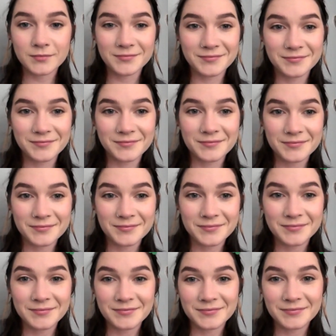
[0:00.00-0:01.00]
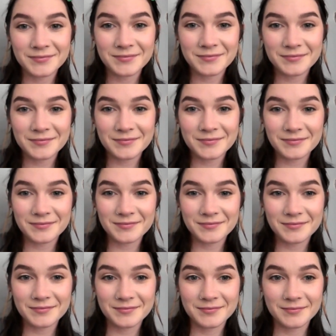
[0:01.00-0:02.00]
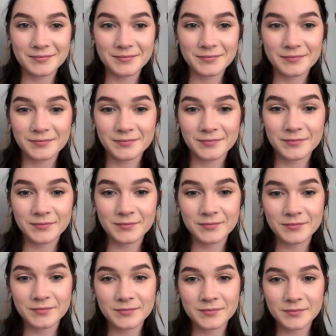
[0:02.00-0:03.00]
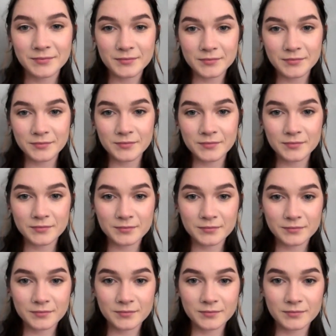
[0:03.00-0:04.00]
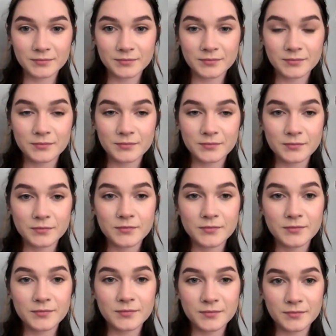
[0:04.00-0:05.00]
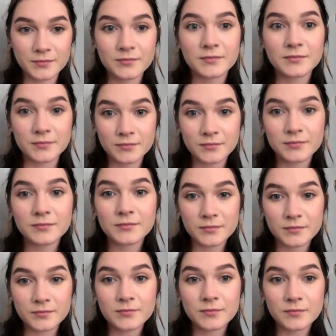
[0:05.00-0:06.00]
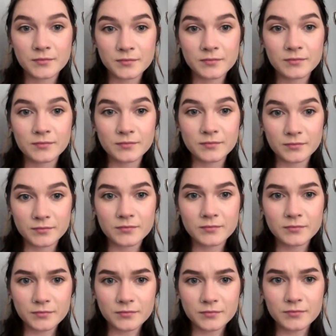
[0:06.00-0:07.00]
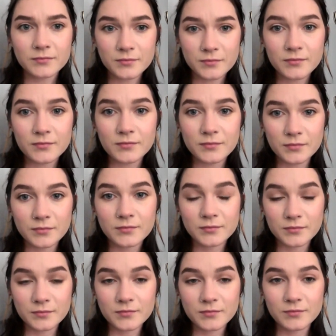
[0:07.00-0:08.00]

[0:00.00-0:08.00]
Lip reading: (silent)